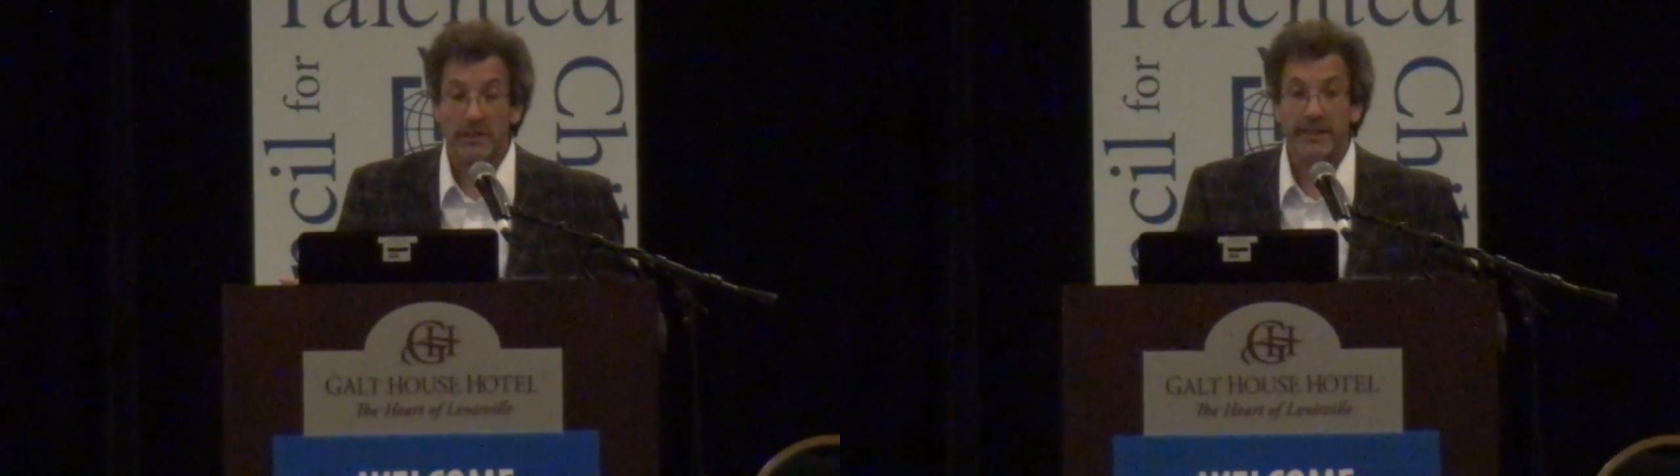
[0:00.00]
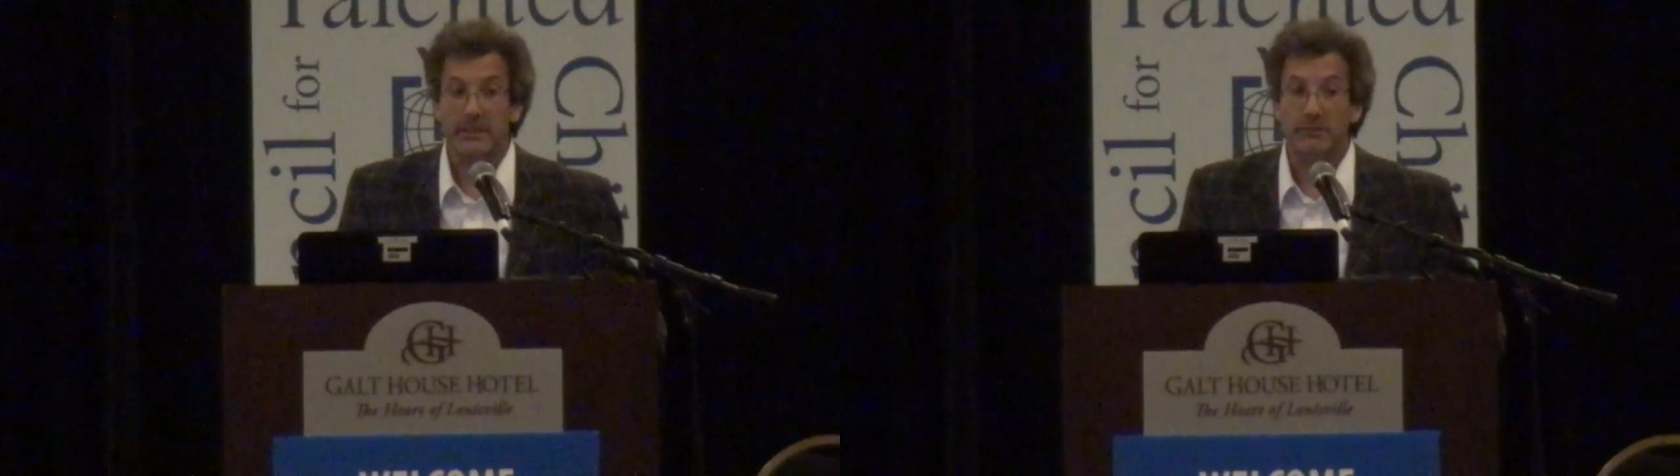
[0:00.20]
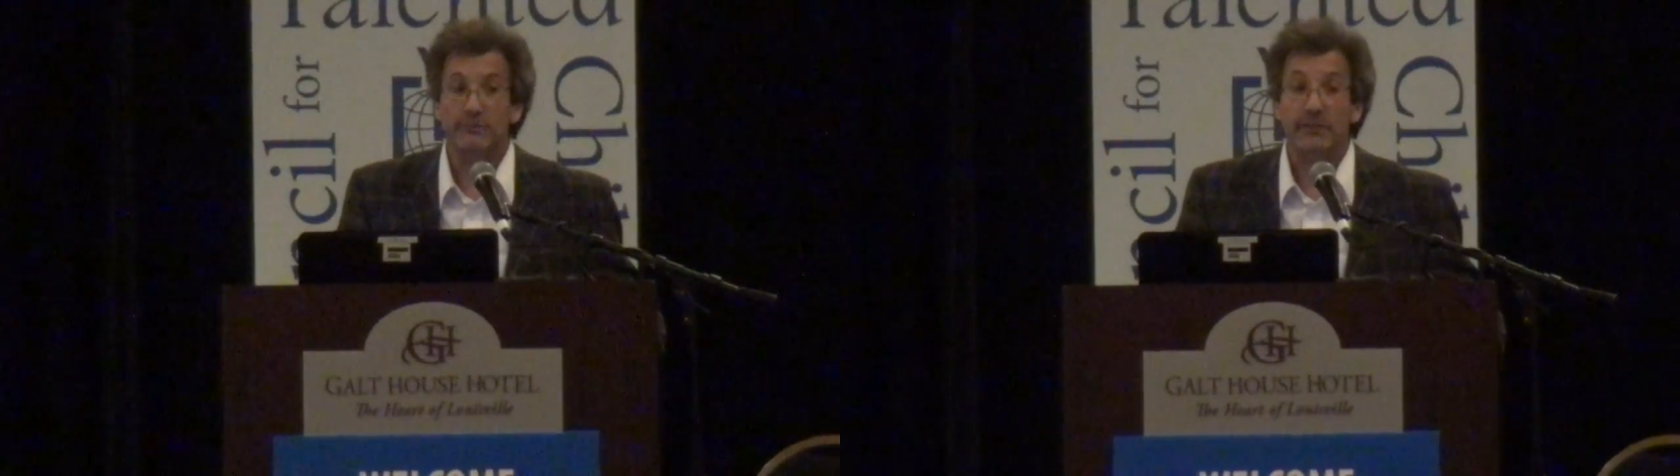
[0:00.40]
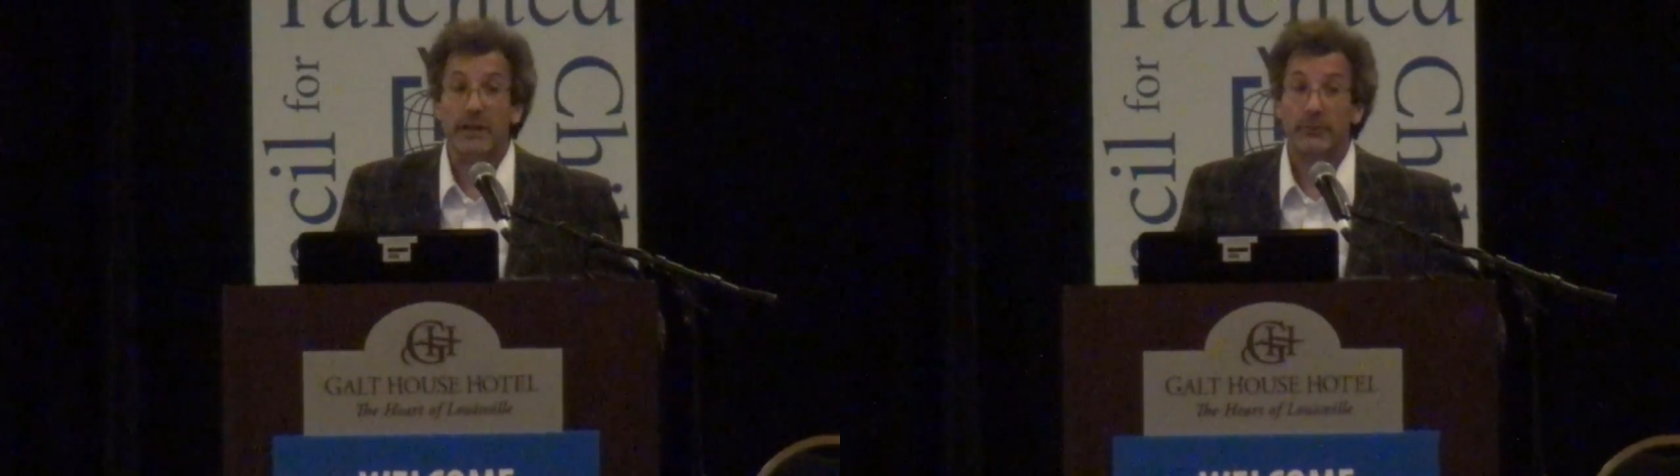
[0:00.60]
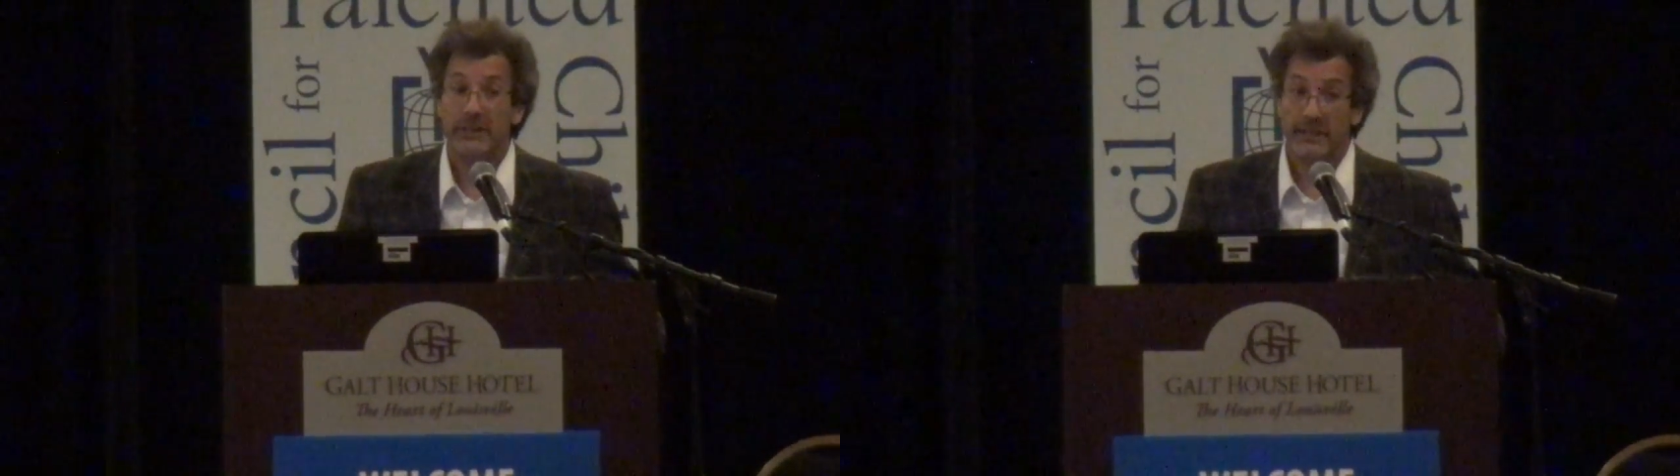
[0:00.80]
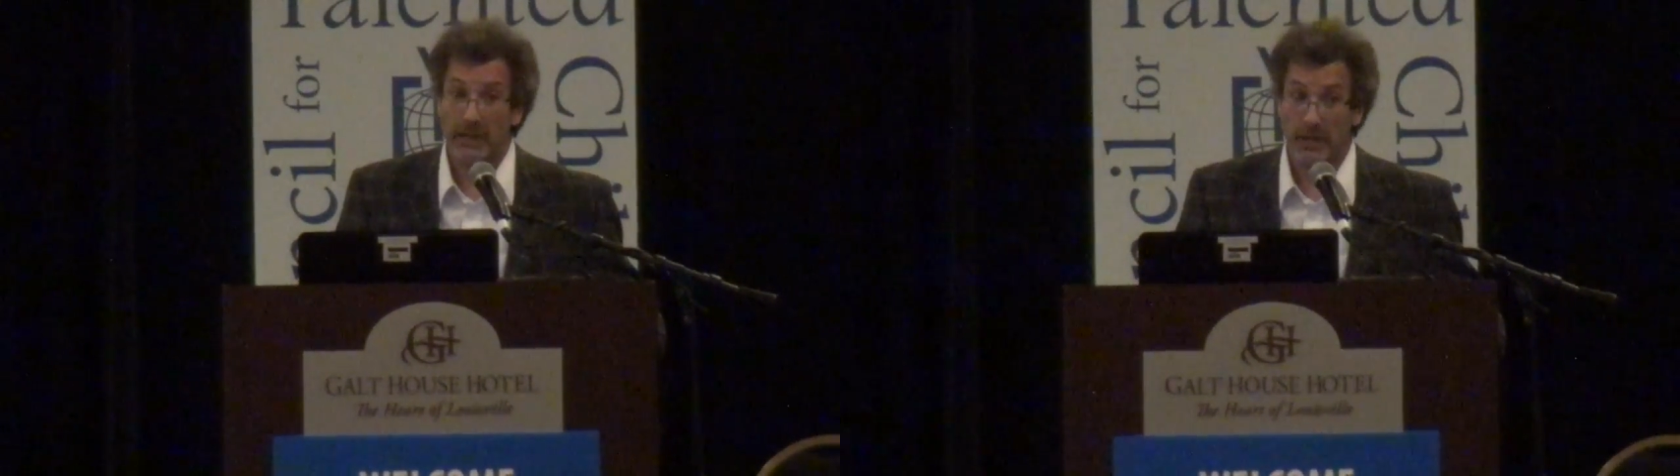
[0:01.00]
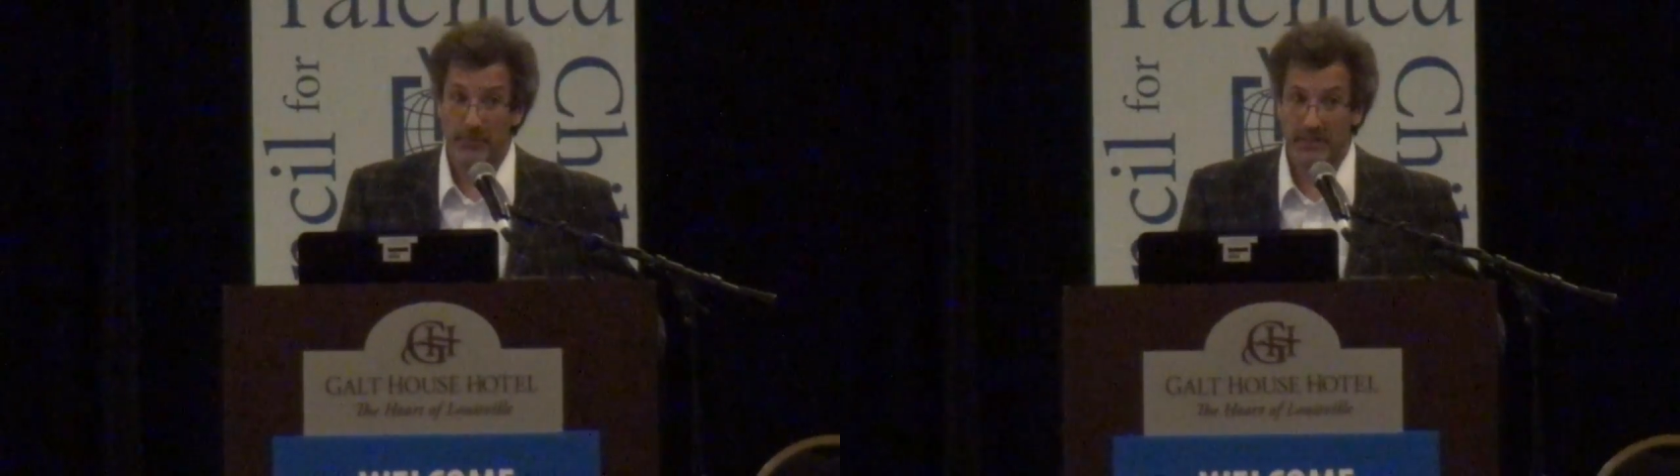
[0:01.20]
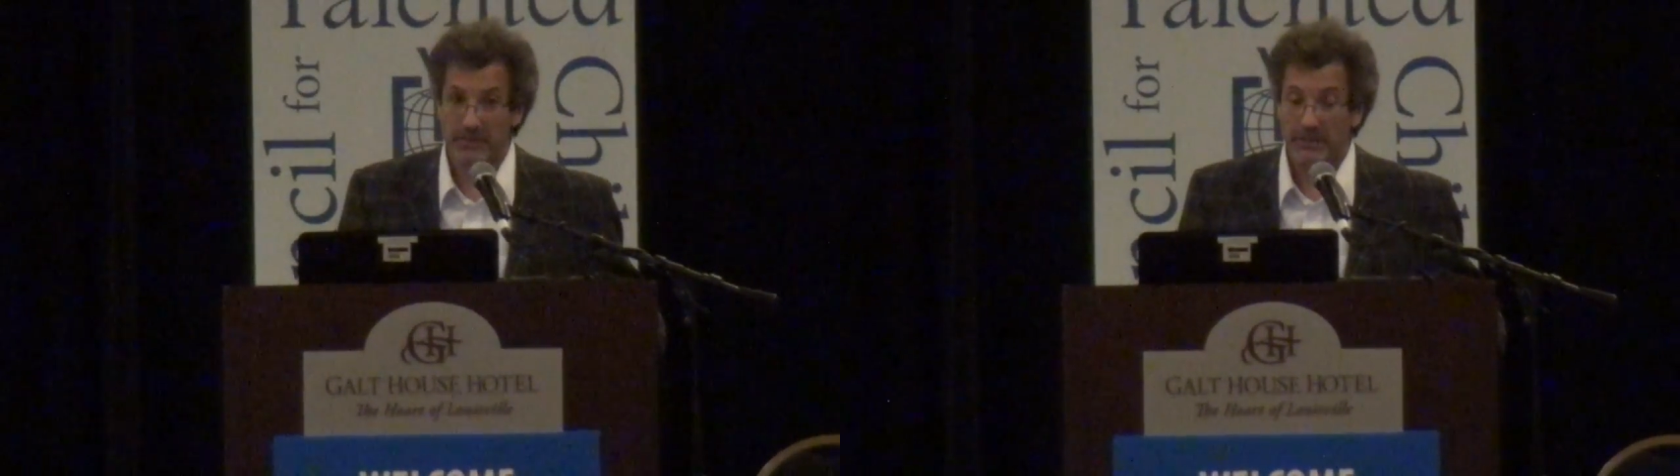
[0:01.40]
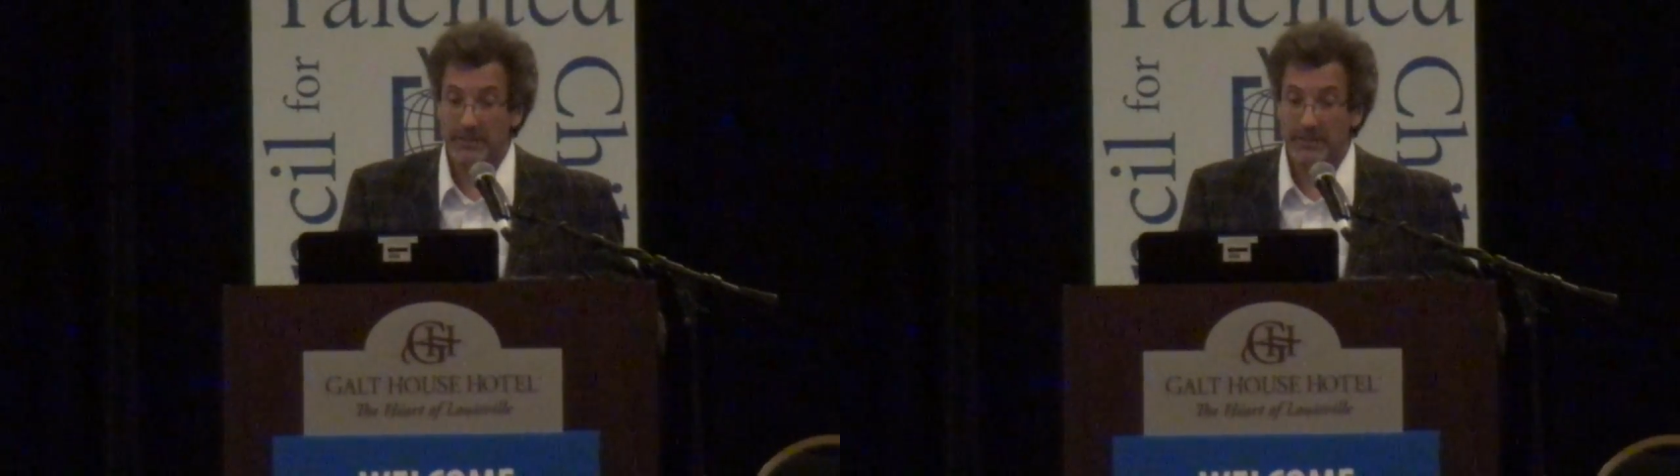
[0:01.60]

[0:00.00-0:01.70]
is very common.